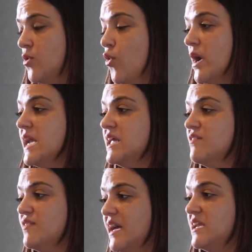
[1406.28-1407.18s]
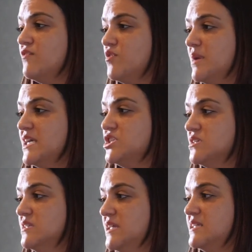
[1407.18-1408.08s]
or any of that
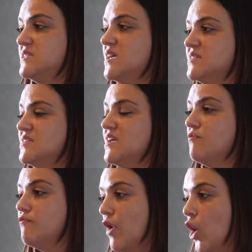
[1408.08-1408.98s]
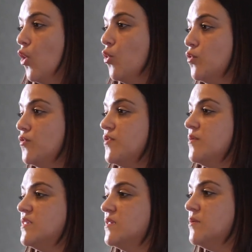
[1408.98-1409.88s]
information that doesn't involve
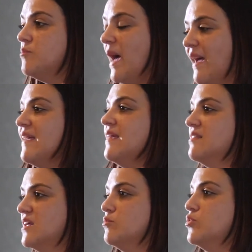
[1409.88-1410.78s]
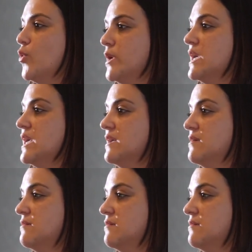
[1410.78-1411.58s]
paying the employee.